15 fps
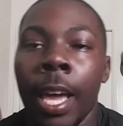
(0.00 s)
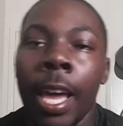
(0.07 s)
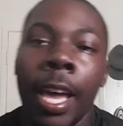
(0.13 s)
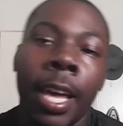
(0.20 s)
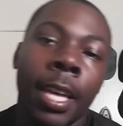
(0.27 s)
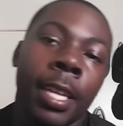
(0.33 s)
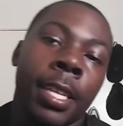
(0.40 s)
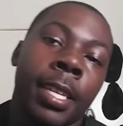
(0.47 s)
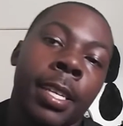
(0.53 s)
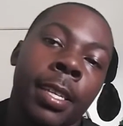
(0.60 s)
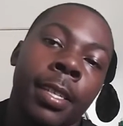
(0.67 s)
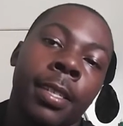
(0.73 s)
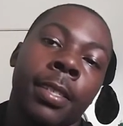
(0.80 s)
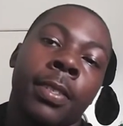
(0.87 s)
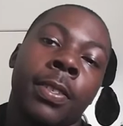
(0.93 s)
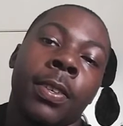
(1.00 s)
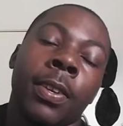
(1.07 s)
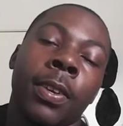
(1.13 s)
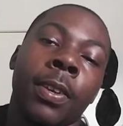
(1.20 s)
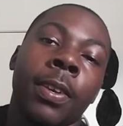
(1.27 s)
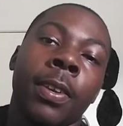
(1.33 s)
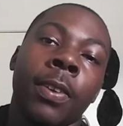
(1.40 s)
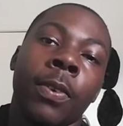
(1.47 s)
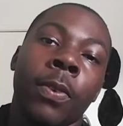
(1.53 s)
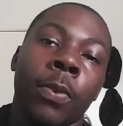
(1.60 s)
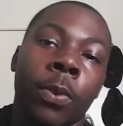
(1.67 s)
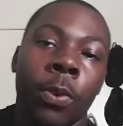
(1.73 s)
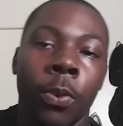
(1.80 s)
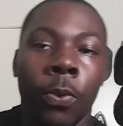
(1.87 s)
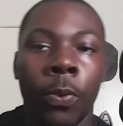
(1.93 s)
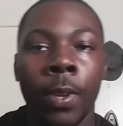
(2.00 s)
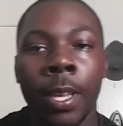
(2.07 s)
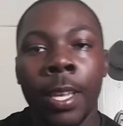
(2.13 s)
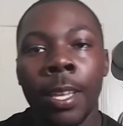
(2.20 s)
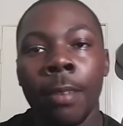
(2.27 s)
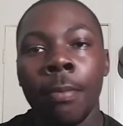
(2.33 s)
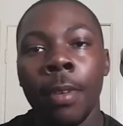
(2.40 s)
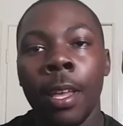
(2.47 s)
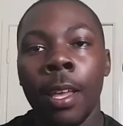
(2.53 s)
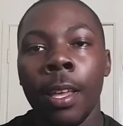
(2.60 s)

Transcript: had his cream